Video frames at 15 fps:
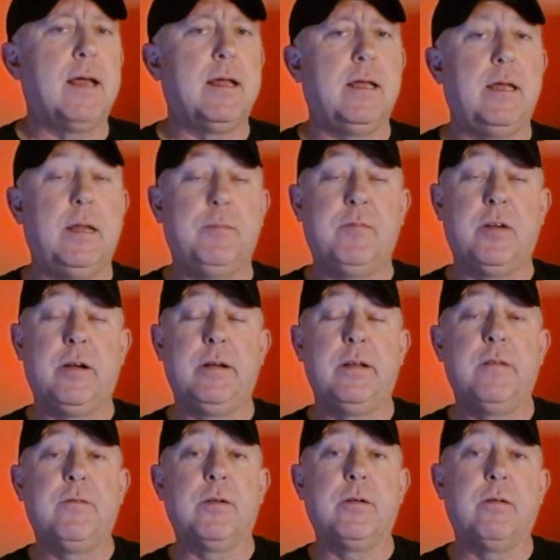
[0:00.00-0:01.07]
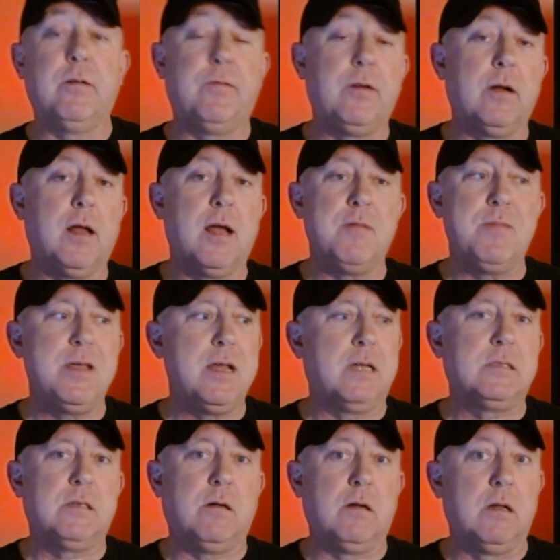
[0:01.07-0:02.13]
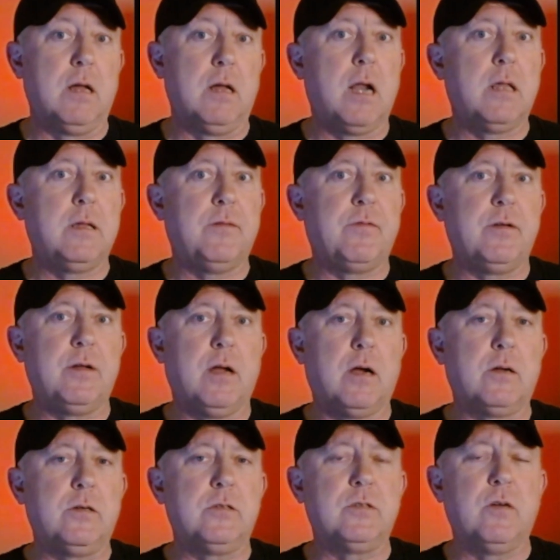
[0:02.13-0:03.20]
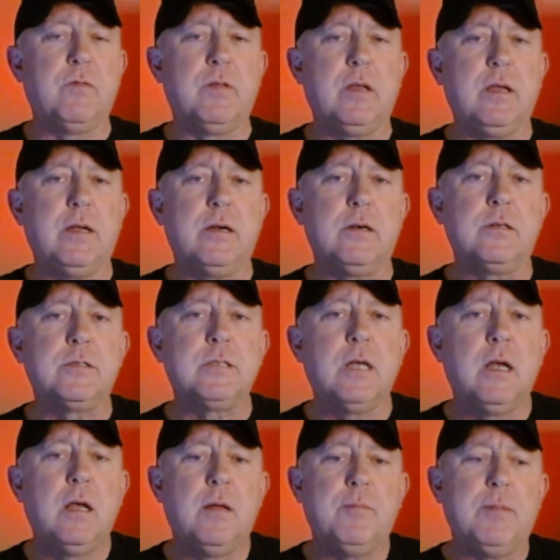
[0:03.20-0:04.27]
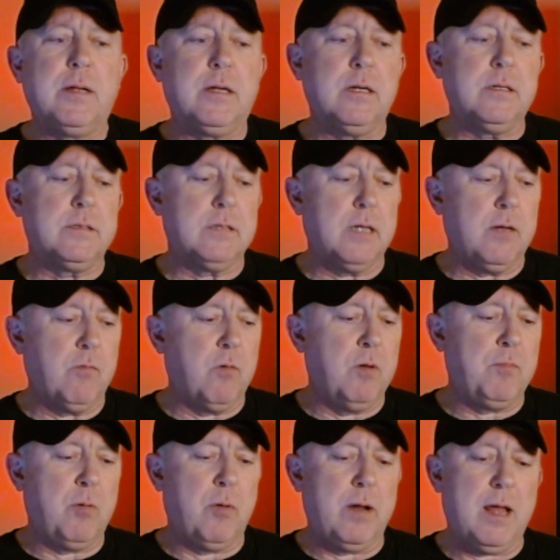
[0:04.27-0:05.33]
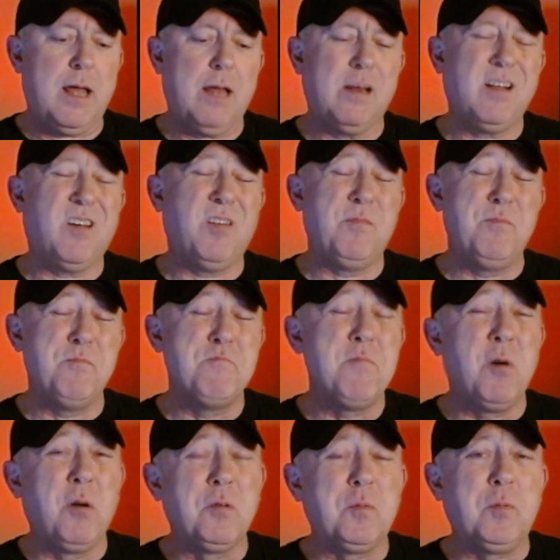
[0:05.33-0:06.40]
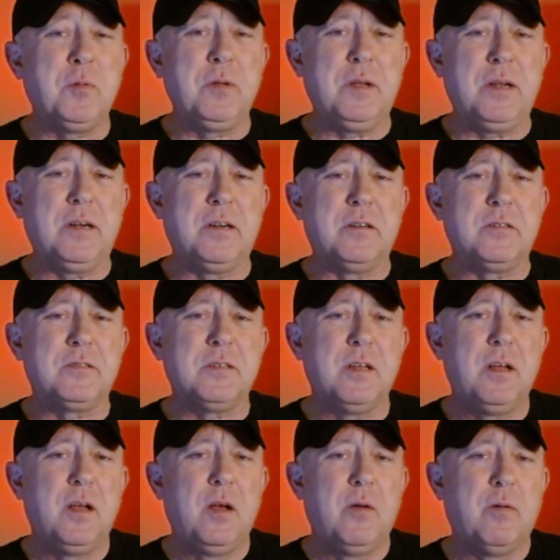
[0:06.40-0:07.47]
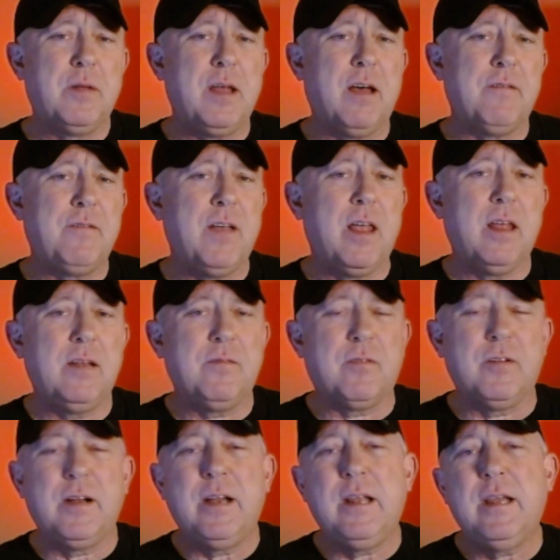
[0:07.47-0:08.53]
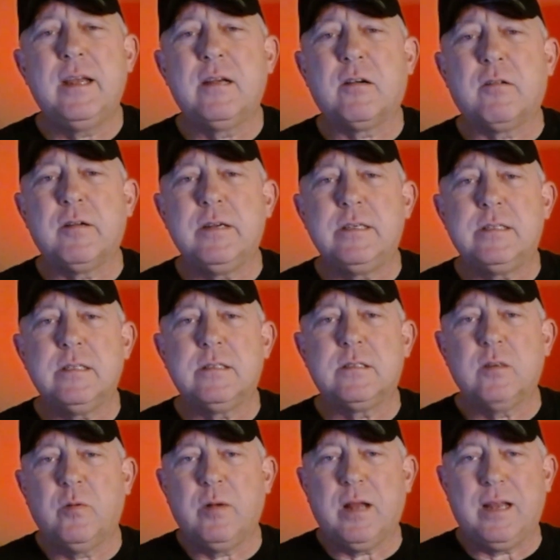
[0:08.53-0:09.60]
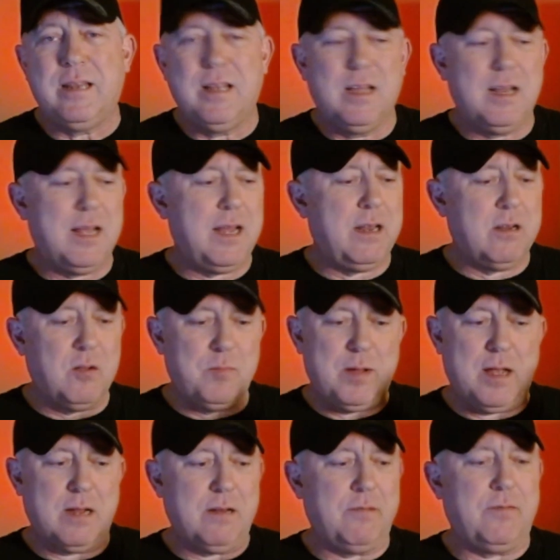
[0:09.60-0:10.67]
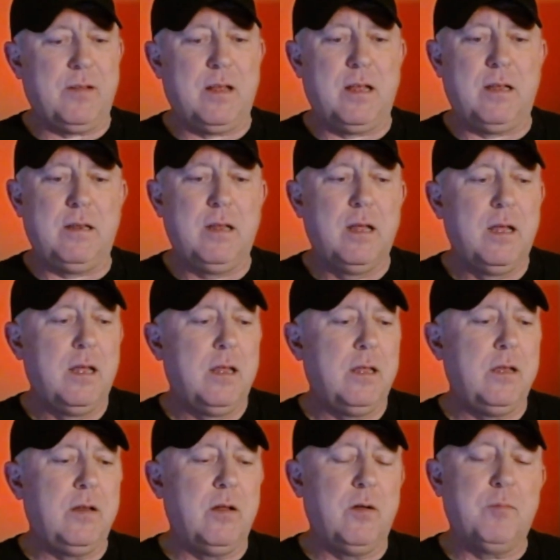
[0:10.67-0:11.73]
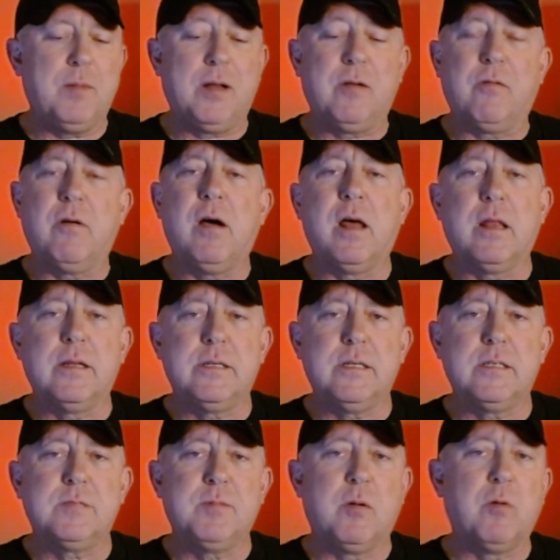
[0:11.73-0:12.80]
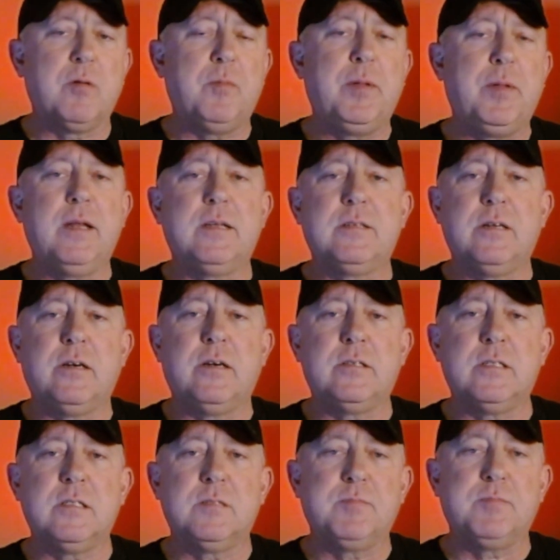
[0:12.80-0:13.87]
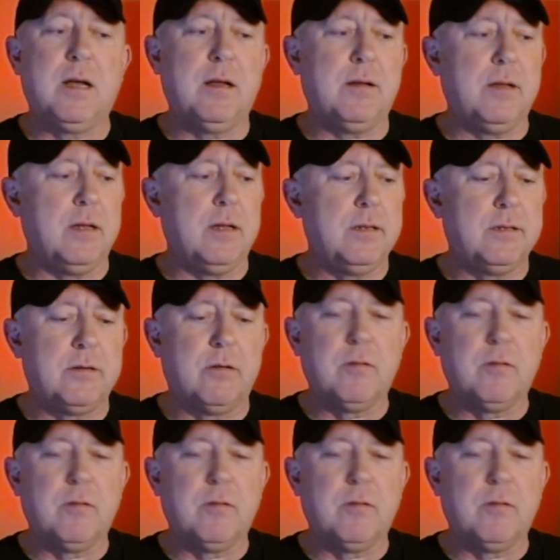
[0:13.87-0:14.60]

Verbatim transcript: that can get very difficult if you're like me. I saw a lot of different doctors over the years, because at one point I had gone multiple years without filing for any increases. So when I did, I had to go back and find, you know, my neurologists, my orthopedic surgeons, my uh,